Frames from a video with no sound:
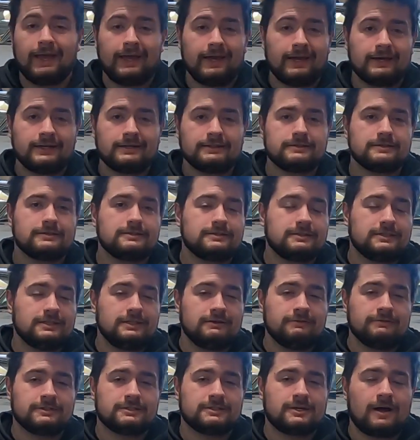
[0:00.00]
And to
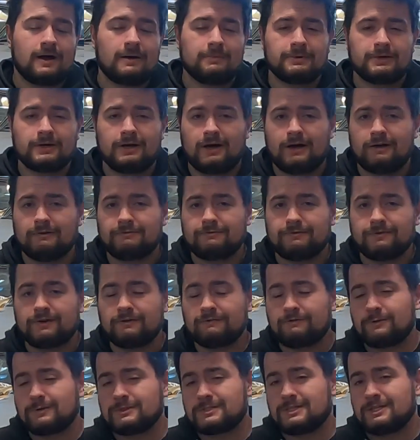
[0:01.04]
even top it off,
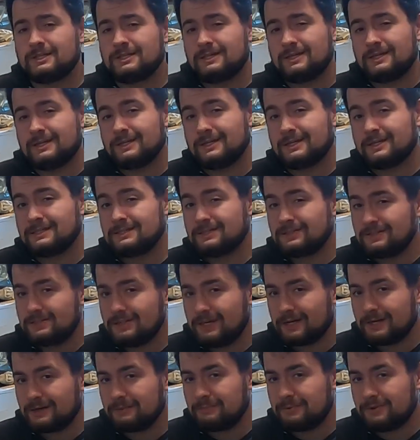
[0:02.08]
unfortunately they didn't get
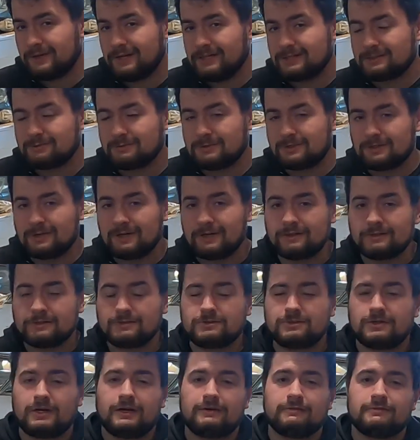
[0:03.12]
second place with their other
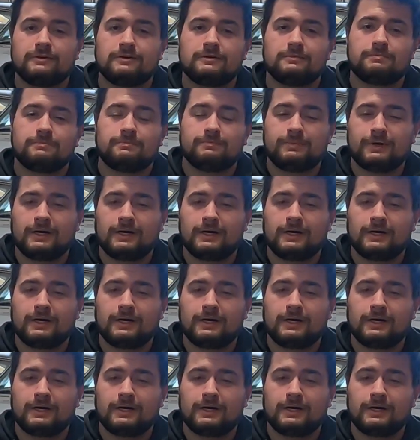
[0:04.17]
driver,